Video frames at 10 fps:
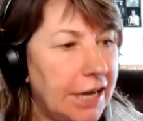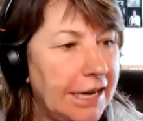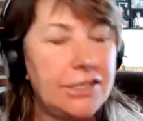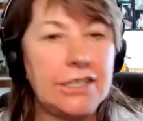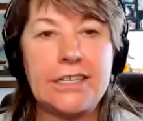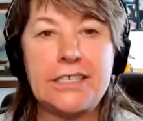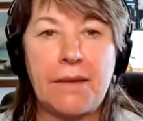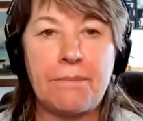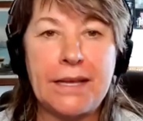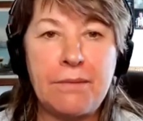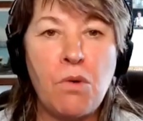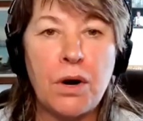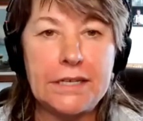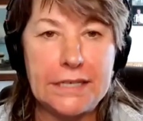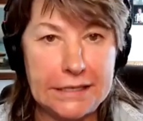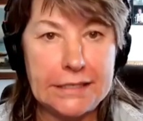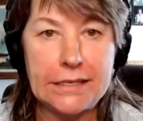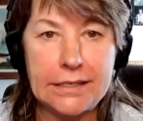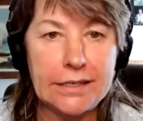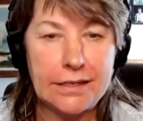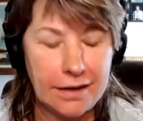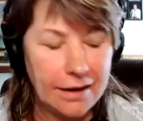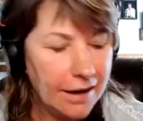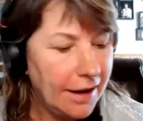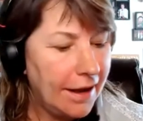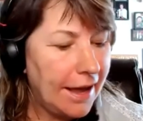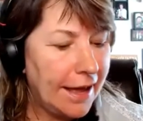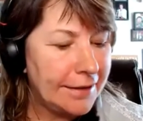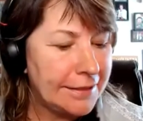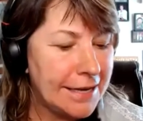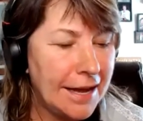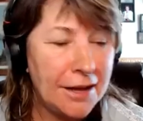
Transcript: change into something more decent and